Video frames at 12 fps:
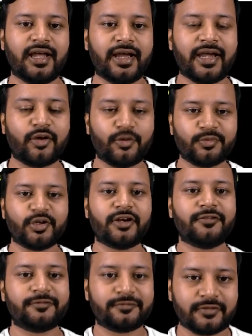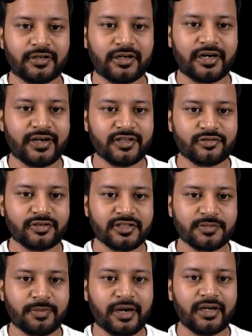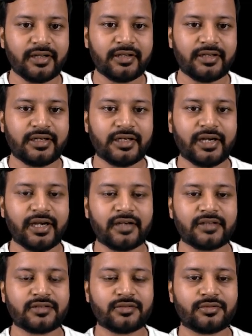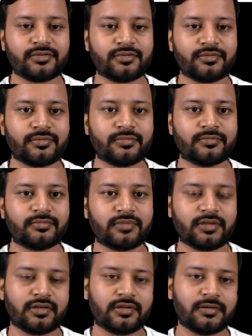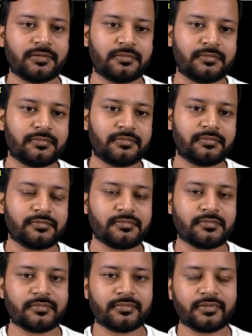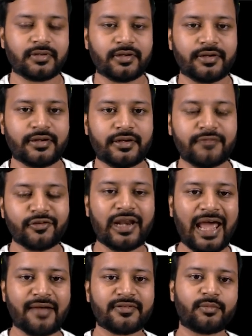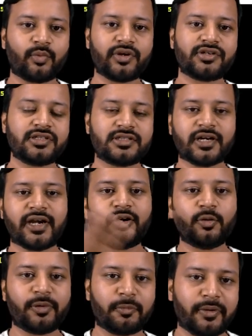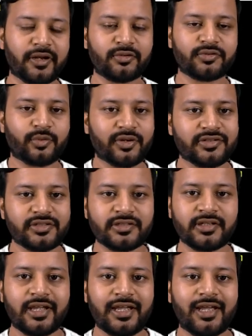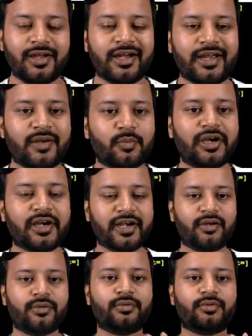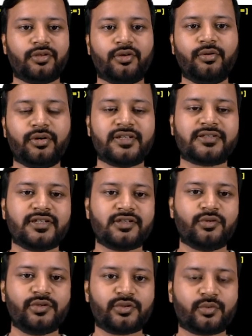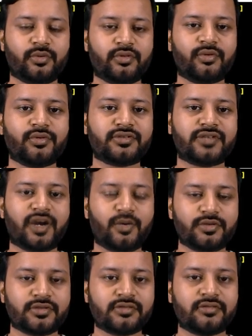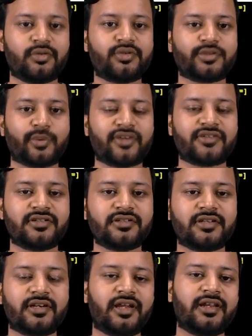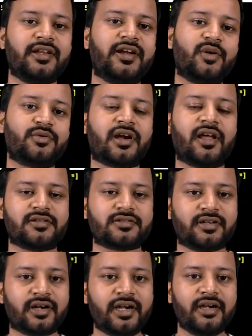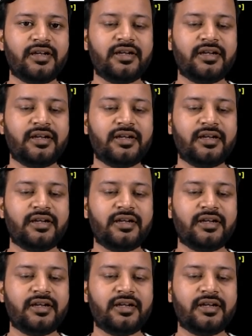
I hope you have understood this part, right? So uh, if you'll have some questions, try to prepare those questions, and we'll try to discuss those doubts, those questions in the doubt class, right?